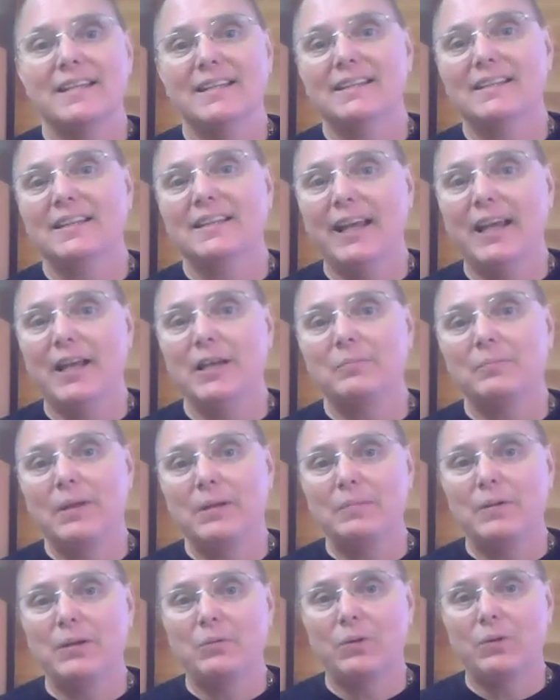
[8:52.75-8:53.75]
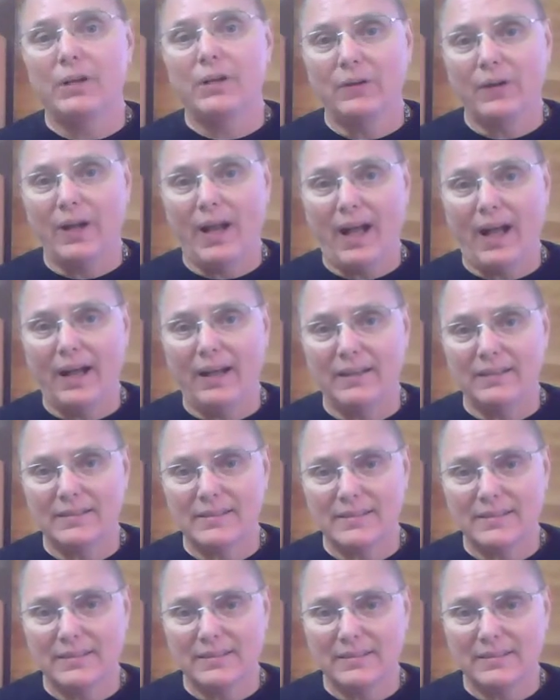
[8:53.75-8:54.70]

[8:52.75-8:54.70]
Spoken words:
indicate maybe where you're at.